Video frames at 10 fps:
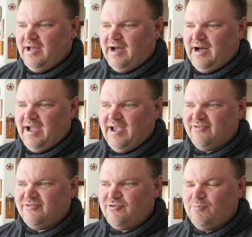
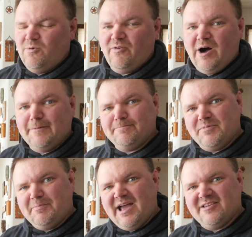As you move up,
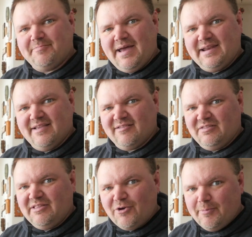the passband gets a
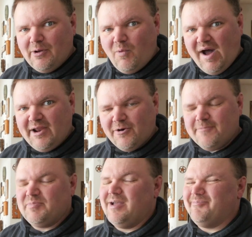little bit wider,